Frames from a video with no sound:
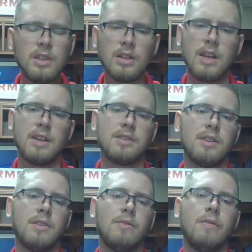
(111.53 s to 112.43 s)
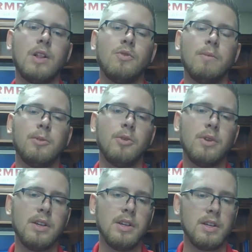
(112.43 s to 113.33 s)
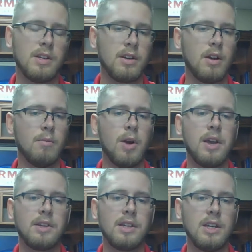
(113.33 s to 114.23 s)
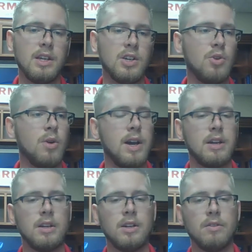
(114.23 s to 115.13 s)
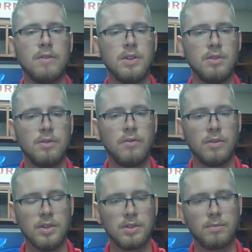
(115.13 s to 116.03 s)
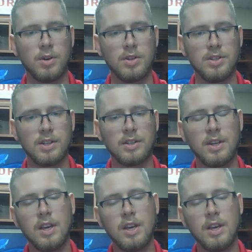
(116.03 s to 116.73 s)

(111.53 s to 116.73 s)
as a fellow employee, Bryant King, who I had interviewed for this project,